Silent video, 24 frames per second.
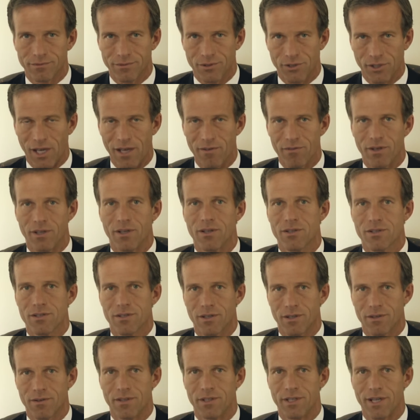savings
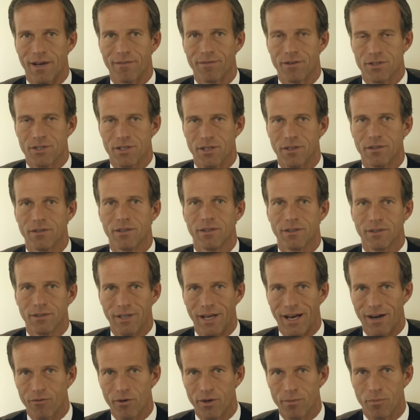of the deficit
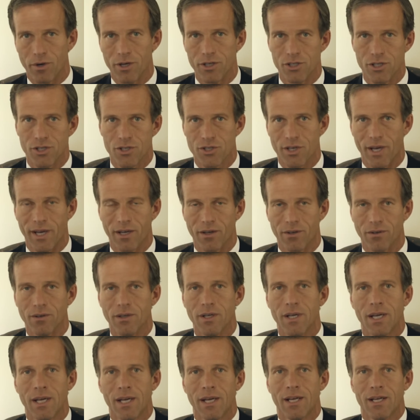every budget cycle.